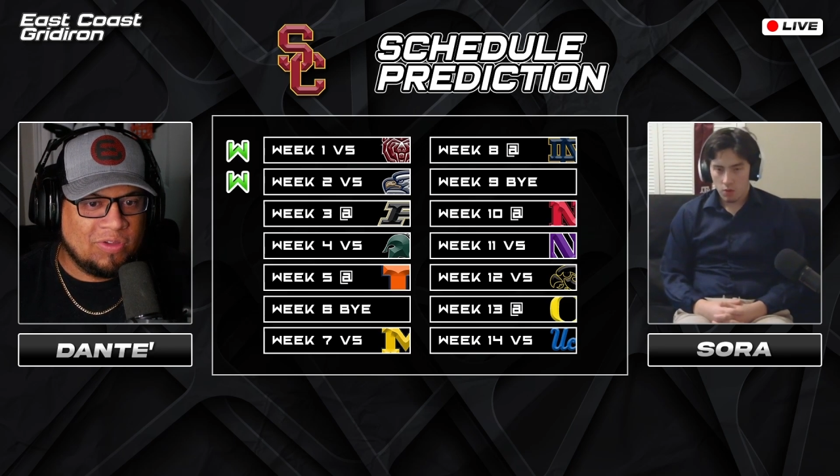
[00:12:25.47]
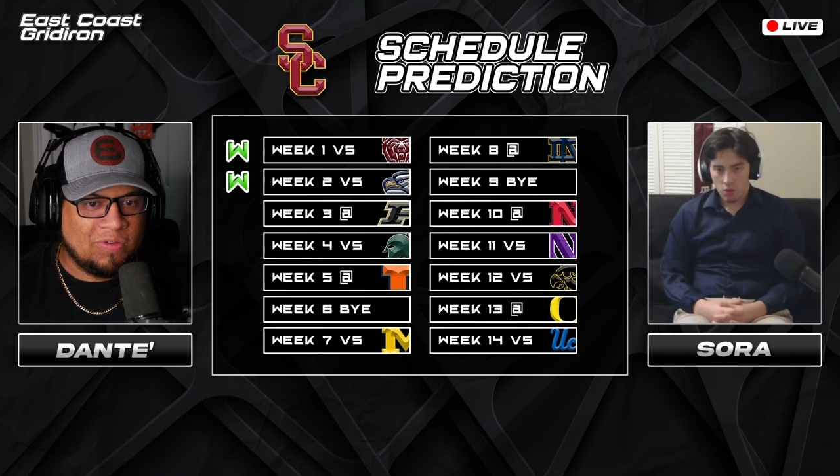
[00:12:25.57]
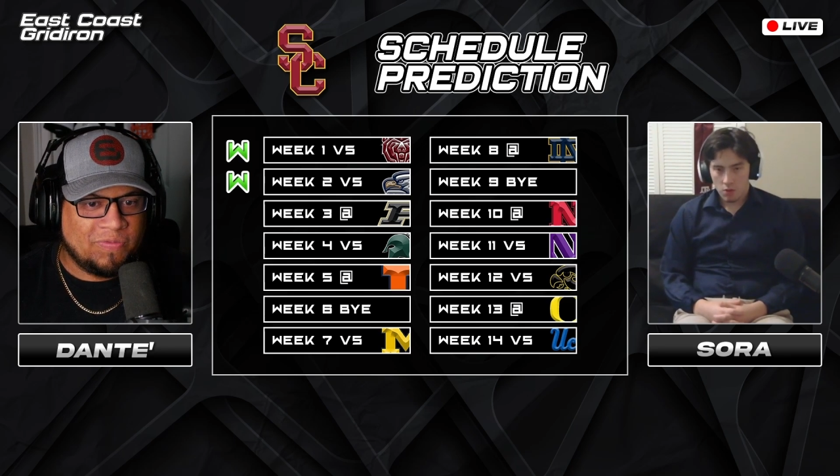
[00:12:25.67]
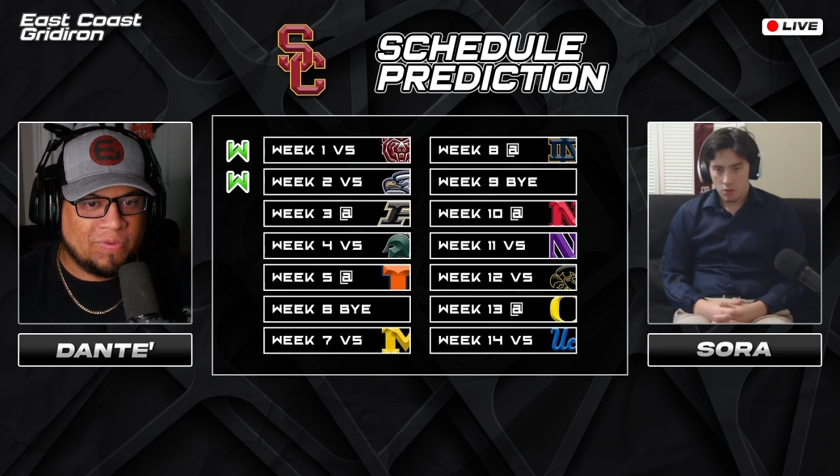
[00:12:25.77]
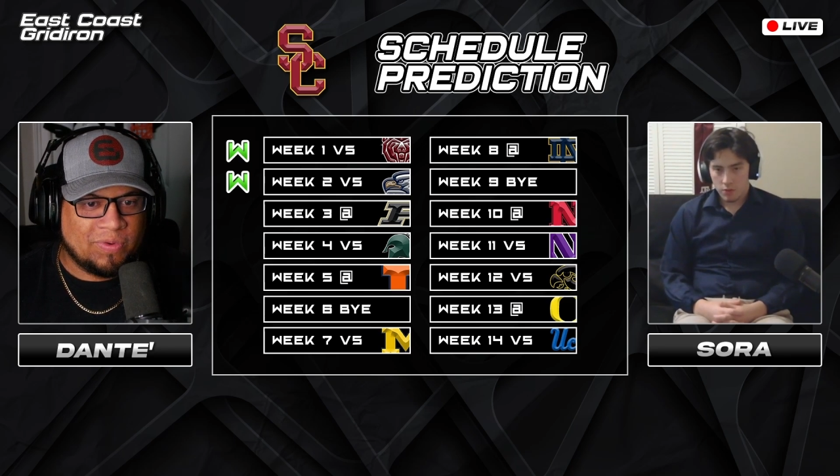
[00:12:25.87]

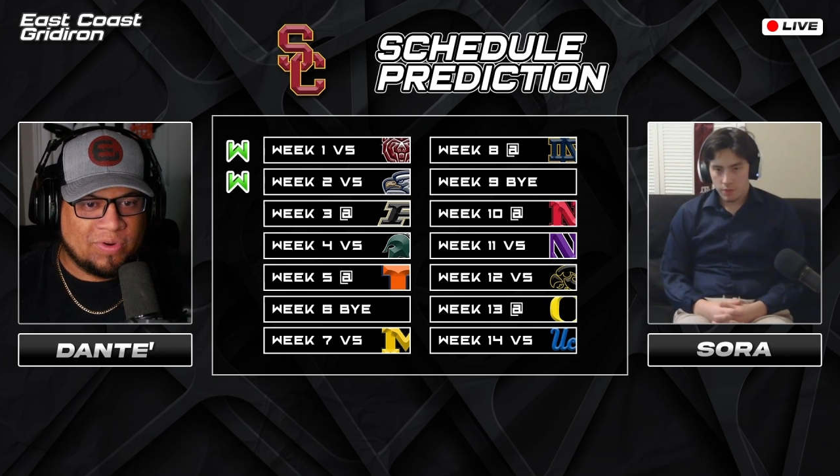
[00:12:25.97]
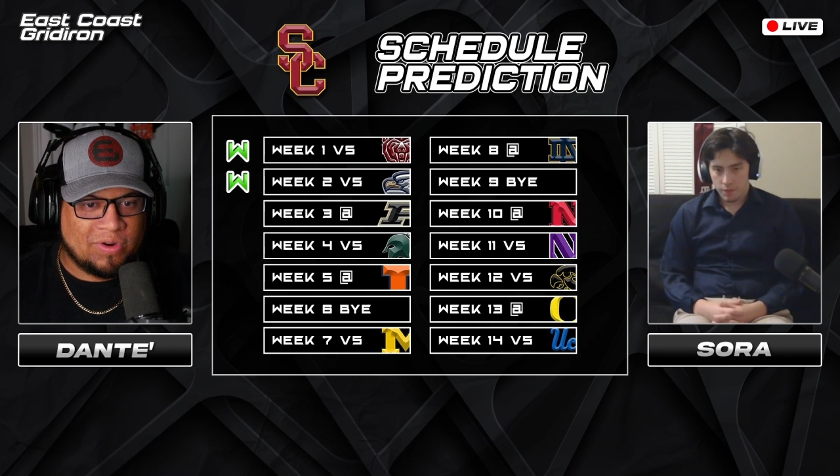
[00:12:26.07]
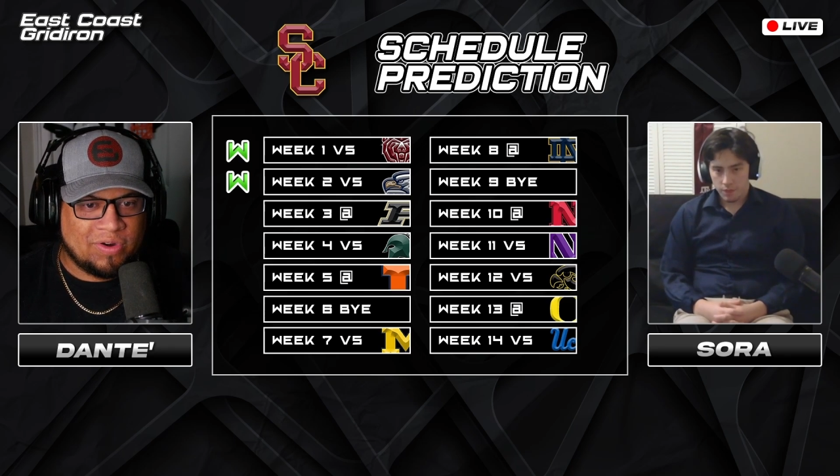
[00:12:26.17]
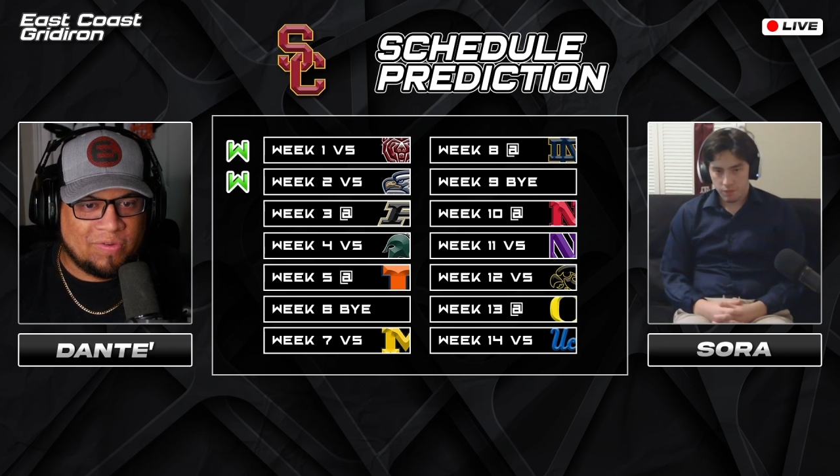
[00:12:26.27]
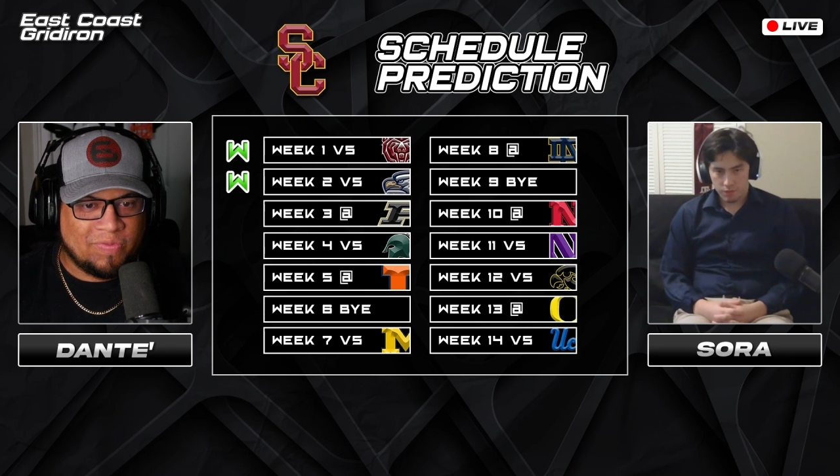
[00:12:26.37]

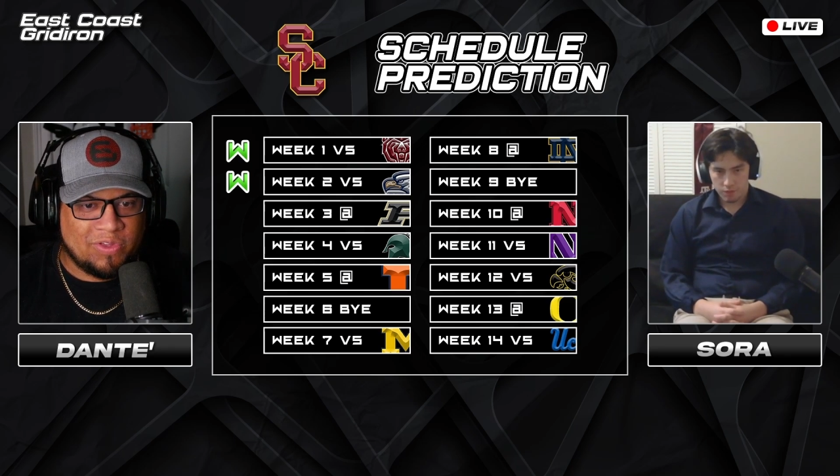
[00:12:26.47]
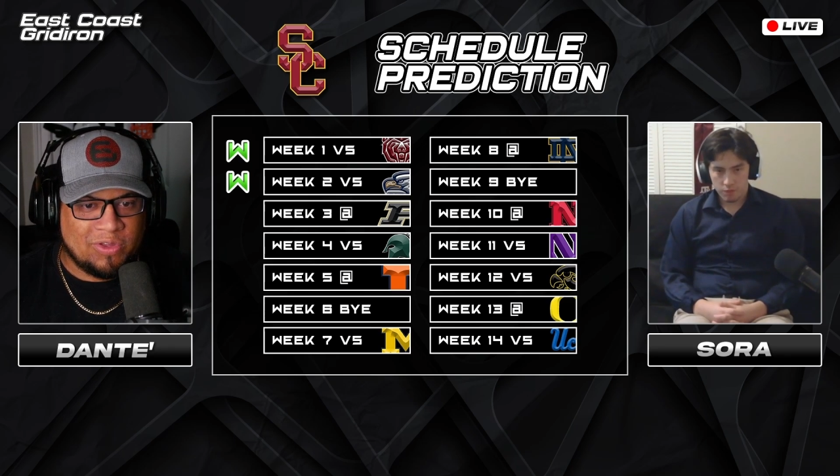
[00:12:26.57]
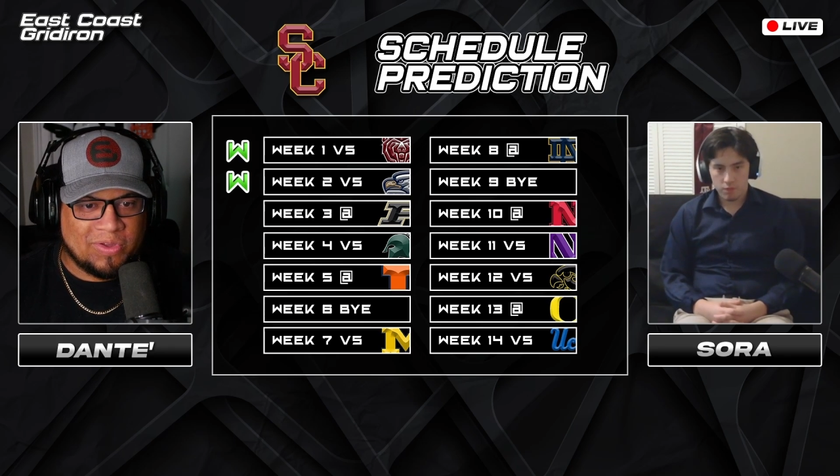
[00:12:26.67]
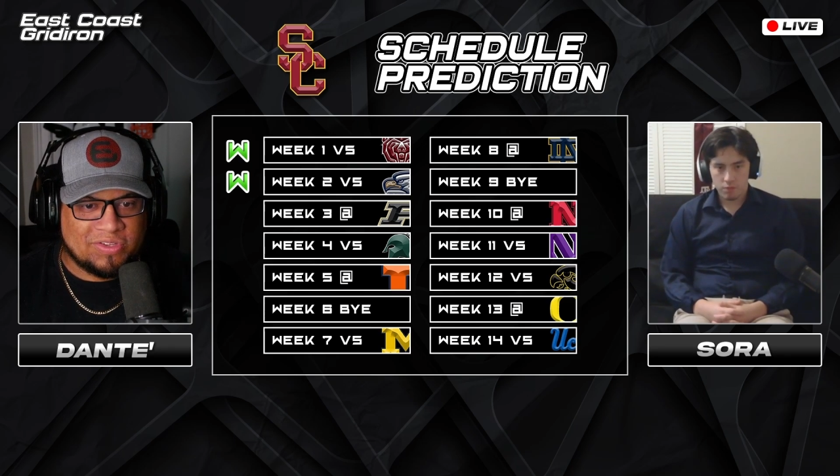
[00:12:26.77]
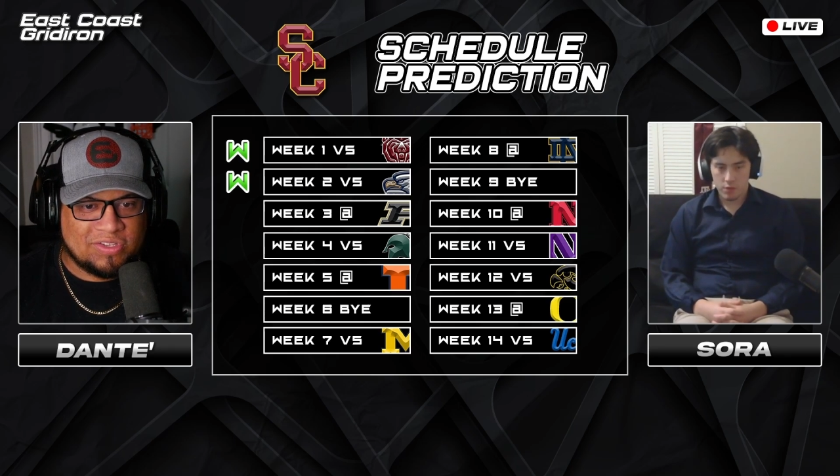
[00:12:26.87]
for
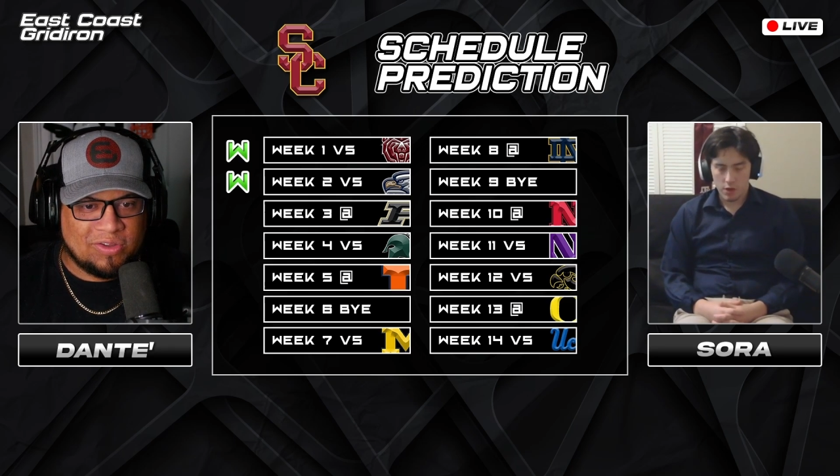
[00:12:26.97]
USC right